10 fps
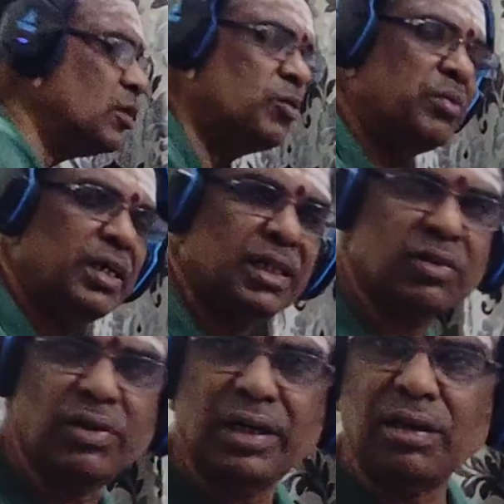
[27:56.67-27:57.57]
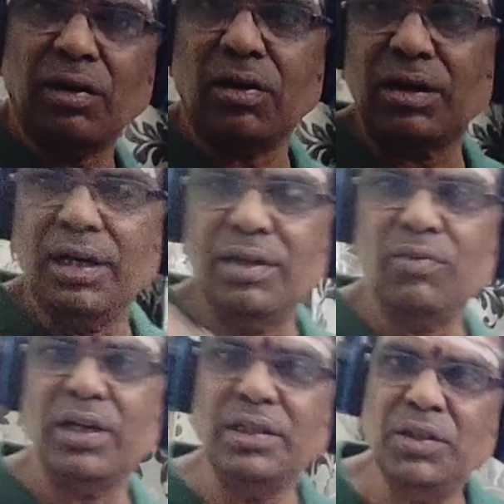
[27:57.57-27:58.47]
you may require hardly
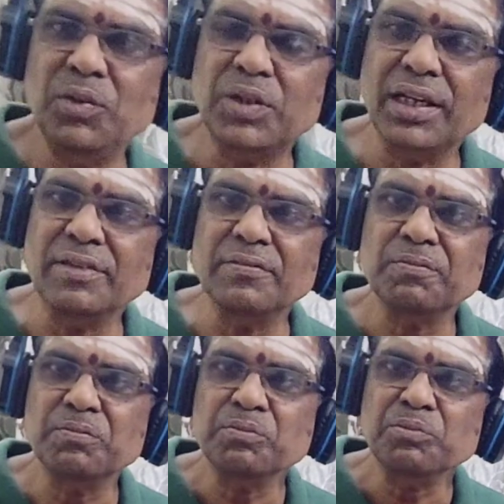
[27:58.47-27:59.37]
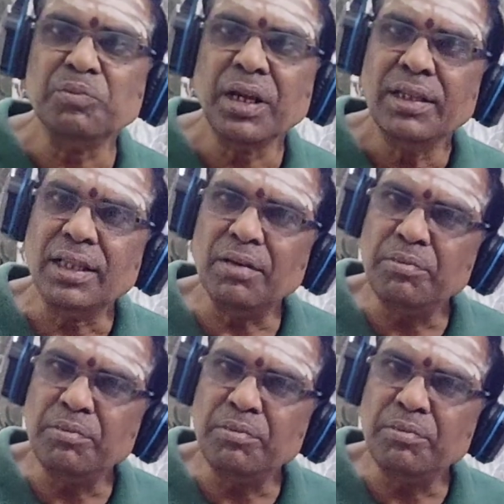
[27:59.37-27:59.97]
1 newton. The